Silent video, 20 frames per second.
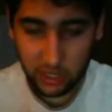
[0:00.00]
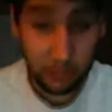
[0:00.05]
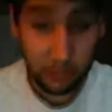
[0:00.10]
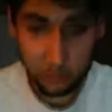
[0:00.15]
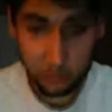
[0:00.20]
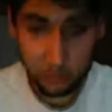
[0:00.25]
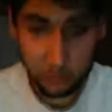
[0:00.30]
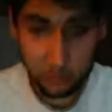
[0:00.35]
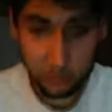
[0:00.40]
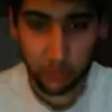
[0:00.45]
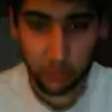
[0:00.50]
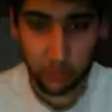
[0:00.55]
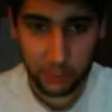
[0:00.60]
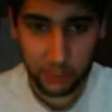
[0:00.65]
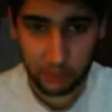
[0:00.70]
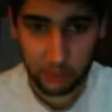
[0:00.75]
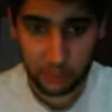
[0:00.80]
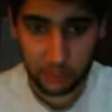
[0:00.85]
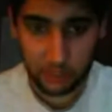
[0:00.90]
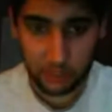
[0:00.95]
if I put
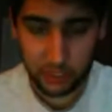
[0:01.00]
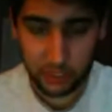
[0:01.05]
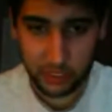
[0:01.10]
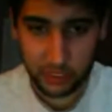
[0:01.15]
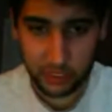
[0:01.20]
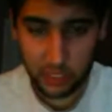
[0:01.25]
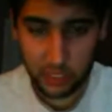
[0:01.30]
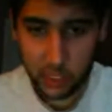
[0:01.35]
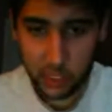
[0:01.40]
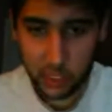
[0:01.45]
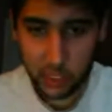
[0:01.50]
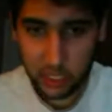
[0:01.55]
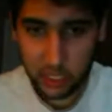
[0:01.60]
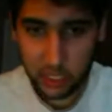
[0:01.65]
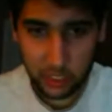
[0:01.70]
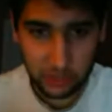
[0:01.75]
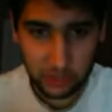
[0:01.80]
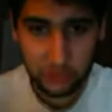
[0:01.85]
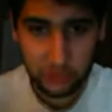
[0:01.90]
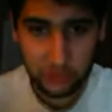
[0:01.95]
a dark humor in it,
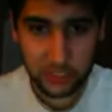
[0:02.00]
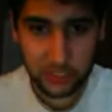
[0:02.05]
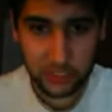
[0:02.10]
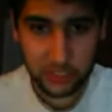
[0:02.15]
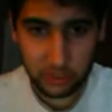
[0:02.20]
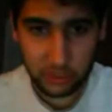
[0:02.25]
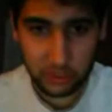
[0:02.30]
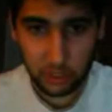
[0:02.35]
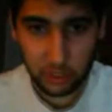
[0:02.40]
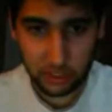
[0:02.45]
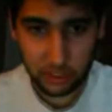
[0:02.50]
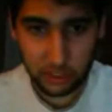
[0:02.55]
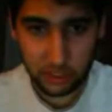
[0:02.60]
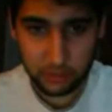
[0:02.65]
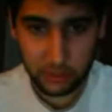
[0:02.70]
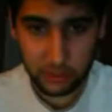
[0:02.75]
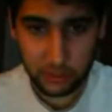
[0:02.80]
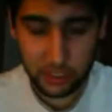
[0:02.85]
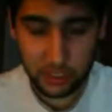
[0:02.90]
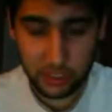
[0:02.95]
and you see
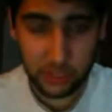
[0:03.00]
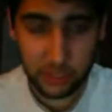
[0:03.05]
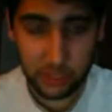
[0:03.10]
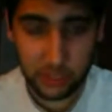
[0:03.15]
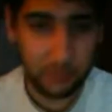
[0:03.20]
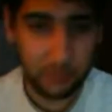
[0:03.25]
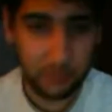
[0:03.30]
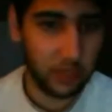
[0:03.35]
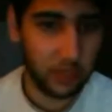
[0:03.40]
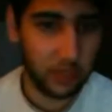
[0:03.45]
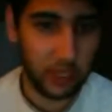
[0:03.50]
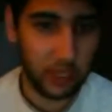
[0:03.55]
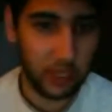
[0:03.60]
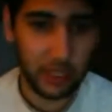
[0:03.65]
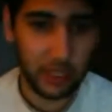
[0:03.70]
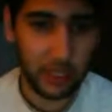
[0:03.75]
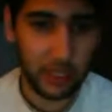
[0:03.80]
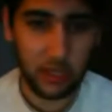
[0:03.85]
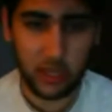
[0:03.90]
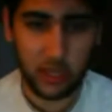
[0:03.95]
dark humor in it,
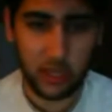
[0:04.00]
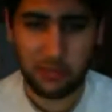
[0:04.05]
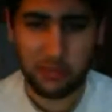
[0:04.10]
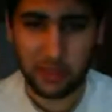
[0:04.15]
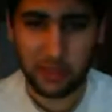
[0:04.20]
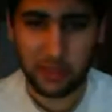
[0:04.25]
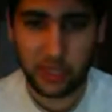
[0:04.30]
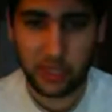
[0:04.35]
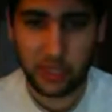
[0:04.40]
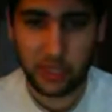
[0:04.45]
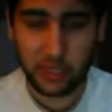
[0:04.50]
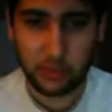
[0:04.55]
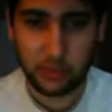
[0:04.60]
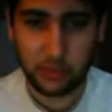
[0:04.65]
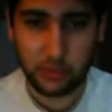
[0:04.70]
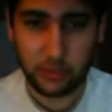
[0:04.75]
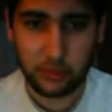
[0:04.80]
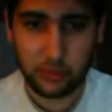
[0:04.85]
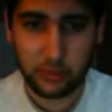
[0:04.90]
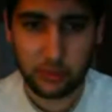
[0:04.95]
like I
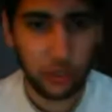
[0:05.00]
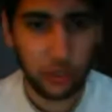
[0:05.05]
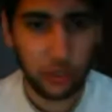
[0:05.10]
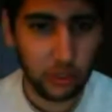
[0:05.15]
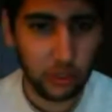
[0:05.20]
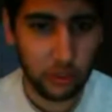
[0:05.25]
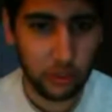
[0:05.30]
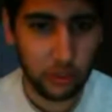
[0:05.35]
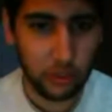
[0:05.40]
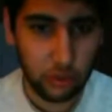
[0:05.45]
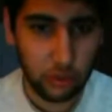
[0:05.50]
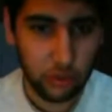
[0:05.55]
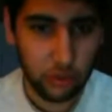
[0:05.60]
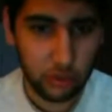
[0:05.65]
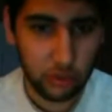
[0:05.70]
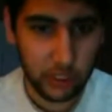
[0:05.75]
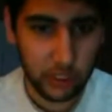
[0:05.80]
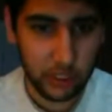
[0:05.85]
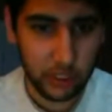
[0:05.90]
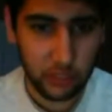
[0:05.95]
think Tokyo
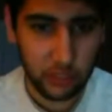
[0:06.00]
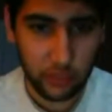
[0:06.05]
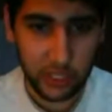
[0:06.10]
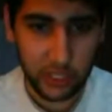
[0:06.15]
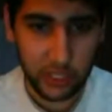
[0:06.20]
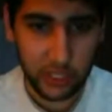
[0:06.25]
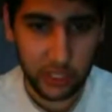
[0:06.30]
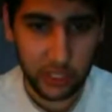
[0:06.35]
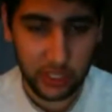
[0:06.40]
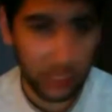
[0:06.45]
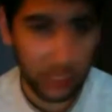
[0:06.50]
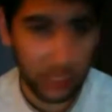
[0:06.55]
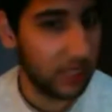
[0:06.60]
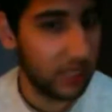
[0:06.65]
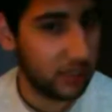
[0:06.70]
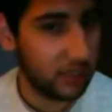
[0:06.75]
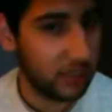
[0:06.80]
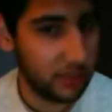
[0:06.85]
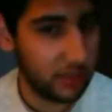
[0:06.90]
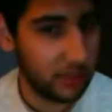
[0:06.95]
Ghoul, in a way, it
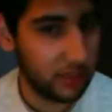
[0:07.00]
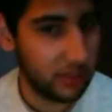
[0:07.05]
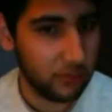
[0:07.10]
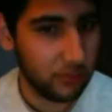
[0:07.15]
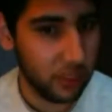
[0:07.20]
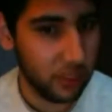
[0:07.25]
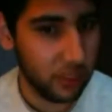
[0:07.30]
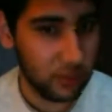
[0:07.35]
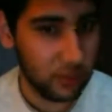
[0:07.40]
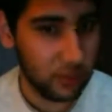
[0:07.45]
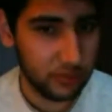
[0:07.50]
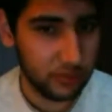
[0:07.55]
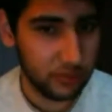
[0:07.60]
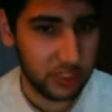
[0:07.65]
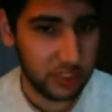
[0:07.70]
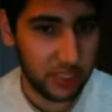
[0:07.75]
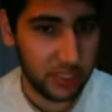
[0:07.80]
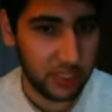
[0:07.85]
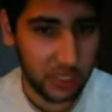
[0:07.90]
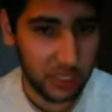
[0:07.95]
when you see
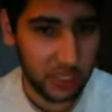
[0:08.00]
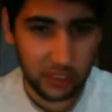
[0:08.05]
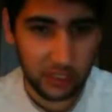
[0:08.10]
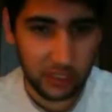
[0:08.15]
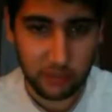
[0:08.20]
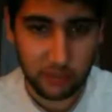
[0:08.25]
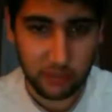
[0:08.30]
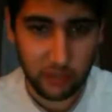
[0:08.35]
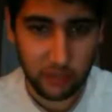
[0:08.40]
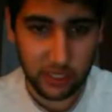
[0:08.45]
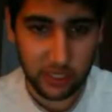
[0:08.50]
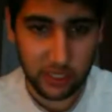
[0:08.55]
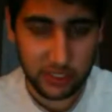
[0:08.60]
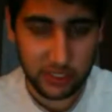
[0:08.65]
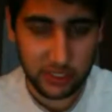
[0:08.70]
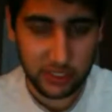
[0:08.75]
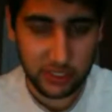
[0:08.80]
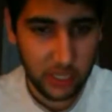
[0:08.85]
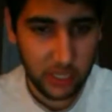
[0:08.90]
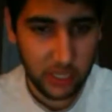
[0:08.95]
the ending credits,
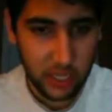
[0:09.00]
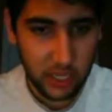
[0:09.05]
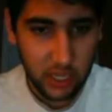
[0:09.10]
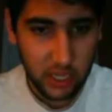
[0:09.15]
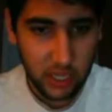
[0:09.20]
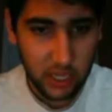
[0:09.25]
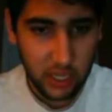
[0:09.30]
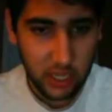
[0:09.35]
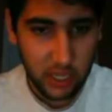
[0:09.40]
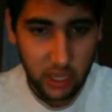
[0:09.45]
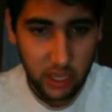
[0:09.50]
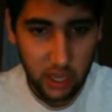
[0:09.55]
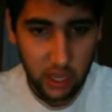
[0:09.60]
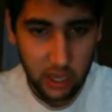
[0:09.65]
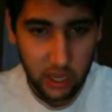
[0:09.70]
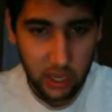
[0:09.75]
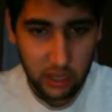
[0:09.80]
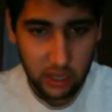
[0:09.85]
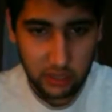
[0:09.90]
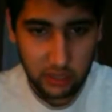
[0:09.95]

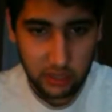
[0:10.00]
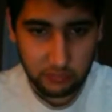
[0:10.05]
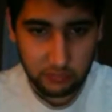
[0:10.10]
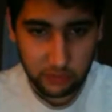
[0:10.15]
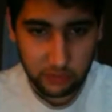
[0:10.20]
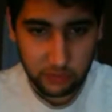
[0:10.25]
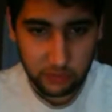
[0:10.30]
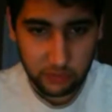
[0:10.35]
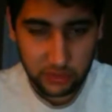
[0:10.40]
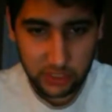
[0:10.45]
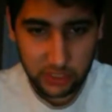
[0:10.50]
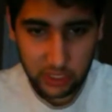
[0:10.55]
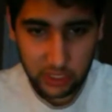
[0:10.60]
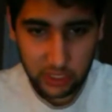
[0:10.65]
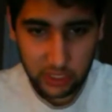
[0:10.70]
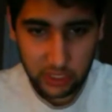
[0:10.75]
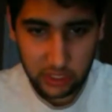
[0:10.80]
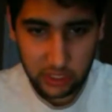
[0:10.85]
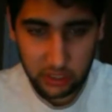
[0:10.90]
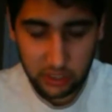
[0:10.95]
you
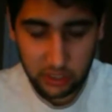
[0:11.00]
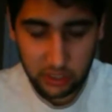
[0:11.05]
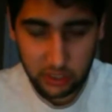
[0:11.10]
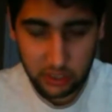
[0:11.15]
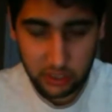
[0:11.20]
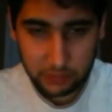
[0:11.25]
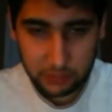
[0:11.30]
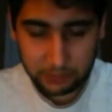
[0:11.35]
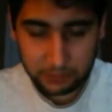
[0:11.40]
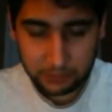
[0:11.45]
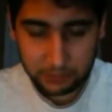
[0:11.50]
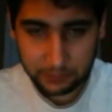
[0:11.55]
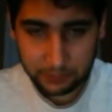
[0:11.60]
see the